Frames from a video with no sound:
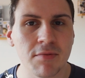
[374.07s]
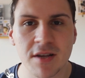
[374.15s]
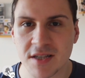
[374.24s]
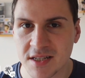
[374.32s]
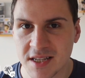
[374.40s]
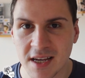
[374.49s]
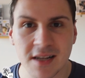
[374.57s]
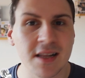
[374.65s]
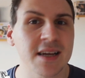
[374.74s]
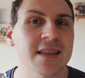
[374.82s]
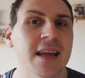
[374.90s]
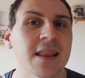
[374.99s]
please consider
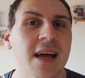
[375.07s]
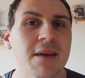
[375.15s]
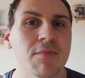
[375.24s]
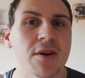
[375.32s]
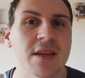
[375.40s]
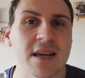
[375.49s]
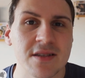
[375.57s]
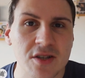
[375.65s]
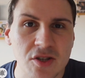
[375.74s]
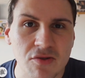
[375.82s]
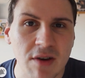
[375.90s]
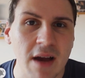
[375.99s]
clicking that like button and
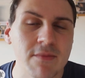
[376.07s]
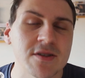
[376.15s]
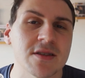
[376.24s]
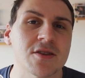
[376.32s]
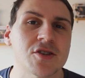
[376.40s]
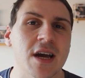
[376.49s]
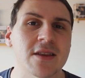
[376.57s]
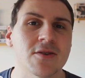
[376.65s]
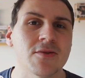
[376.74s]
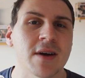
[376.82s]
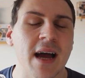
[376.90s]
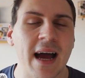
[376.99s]
subscribing to the
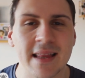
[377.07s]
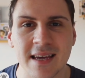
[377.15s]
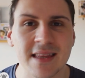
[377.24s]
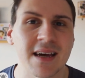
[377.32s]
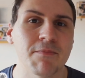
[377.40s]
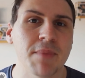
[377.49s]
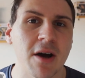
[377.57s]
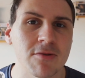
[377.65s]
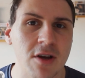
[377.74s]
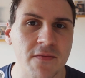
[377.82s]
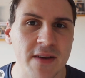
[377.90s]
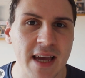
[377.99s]
channel and hitting that bell
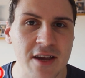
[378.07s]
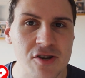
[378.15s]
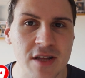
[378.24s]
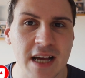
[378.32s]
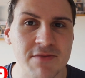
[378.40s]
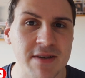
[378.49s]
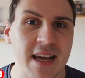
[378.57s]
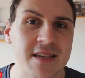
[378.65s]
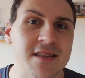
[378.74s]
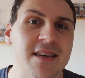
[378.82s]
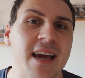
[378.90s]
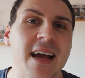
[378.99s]
notification as we
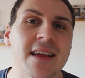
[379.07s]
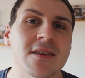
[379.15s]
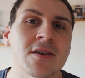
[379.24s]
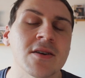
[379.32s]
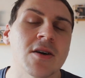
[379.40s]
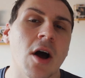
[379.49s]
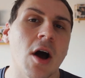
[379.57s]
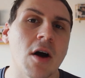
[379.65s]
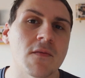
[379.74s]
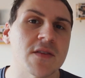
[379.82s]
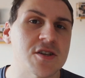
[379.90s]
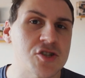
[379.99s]
get to the end
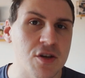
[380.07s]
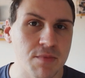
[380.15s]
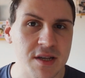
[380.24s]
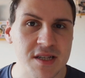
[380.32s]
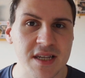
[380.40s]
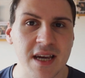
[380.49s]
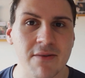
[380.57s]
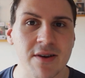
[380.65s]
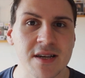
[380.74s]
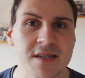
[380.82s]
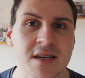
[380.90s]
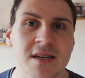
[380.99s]
of this Ghibli
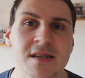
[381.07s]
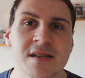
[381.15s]
series.